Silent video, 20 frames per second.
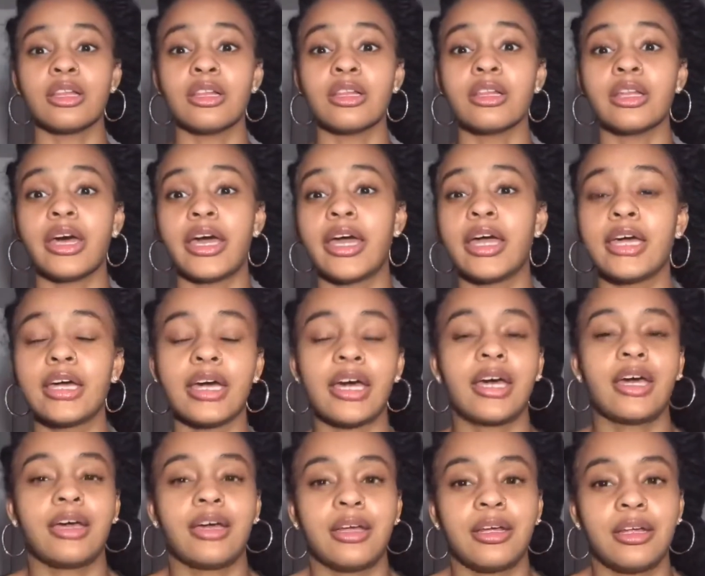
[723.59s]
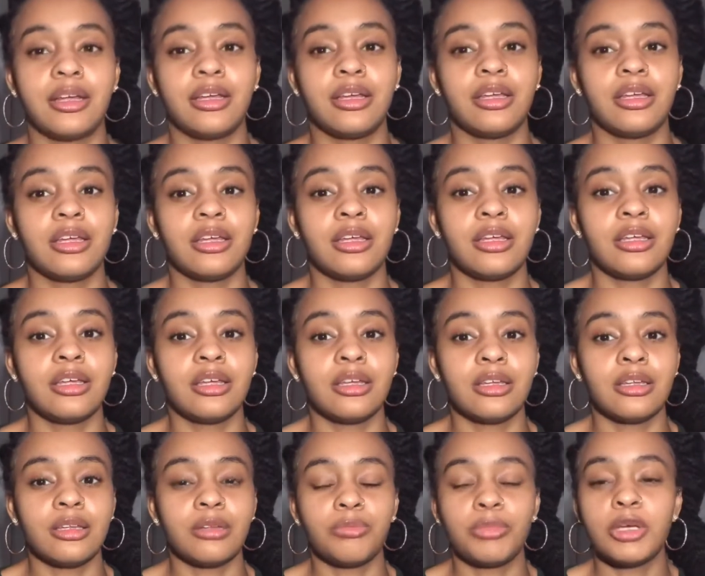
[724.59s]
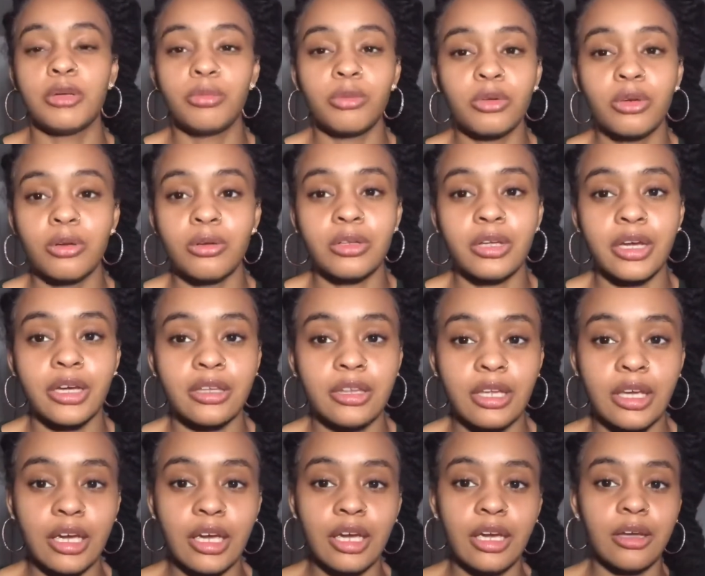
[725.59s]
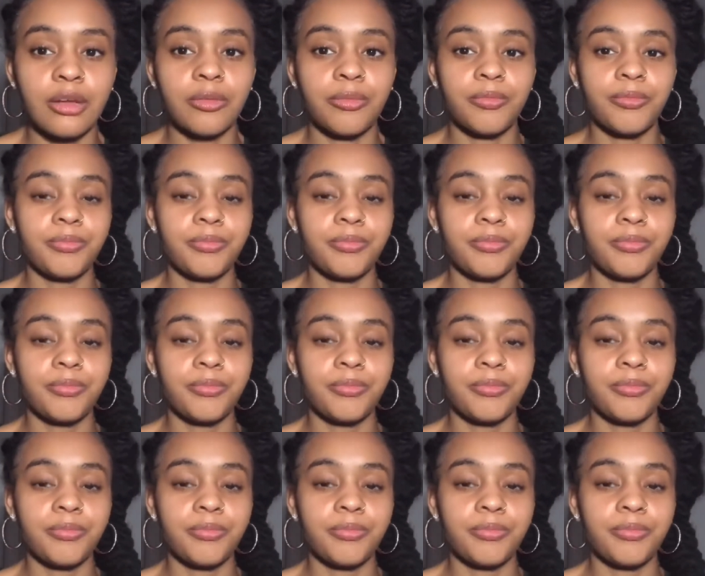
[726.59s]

Like, people don't like that,